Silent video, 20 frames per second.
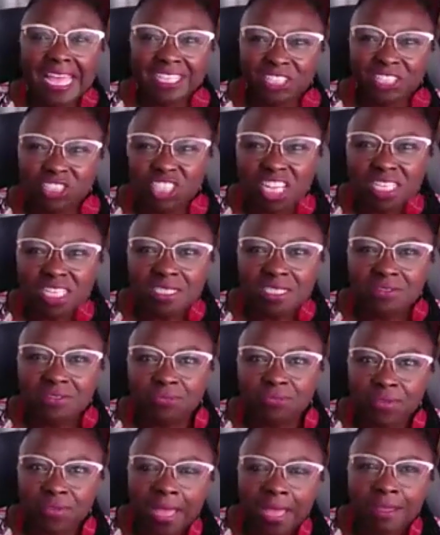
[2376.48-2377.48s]

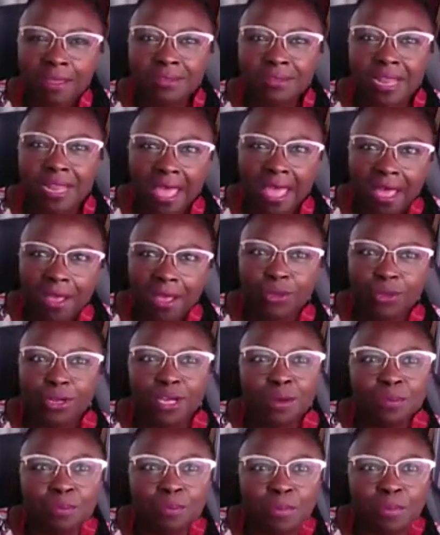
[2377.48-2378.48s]
just found out
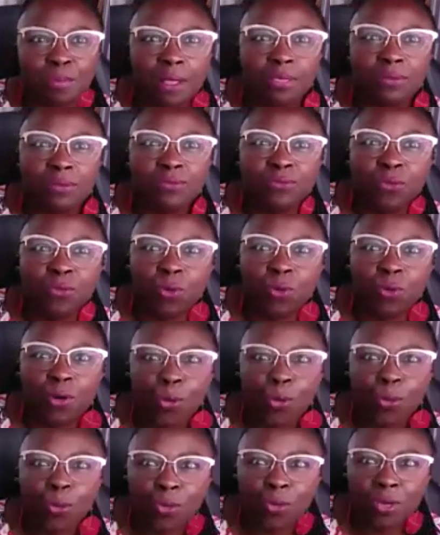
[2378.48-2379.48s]
about the
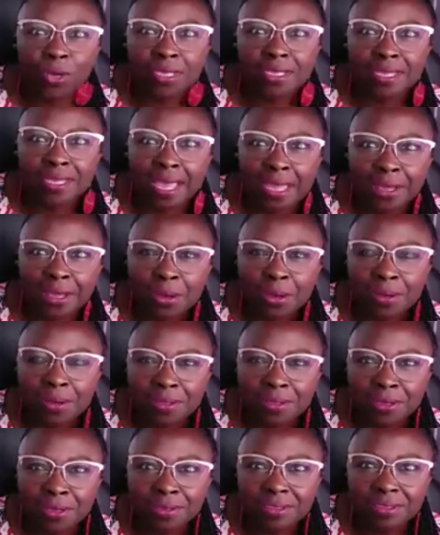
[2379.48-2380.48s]
401k on
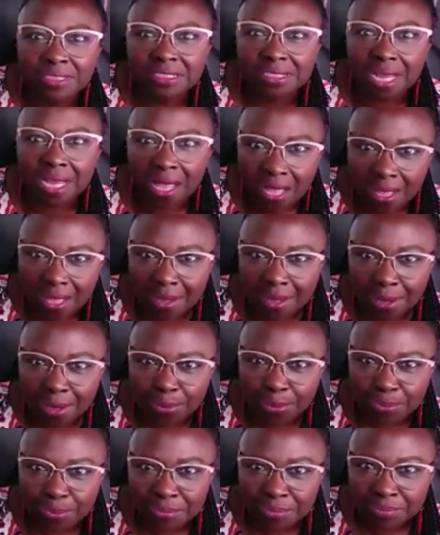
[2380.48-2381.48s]
their
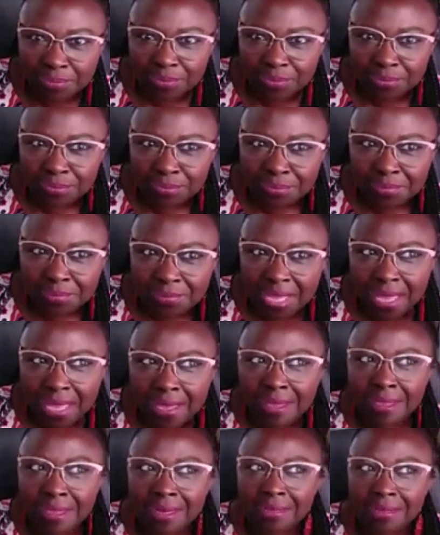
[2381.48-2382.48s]
job.
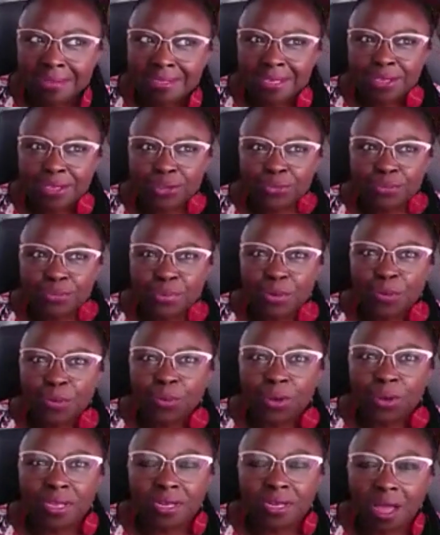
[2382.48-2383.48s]
And I said, you've been
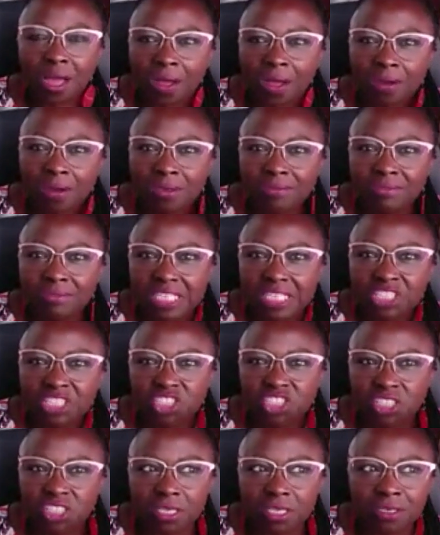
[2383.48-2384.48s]
working all of
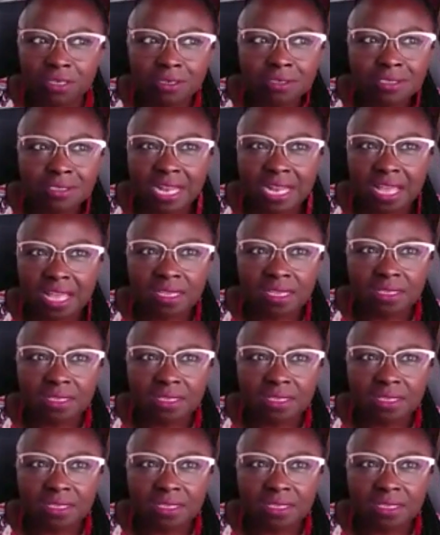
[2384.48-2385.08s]
these years, like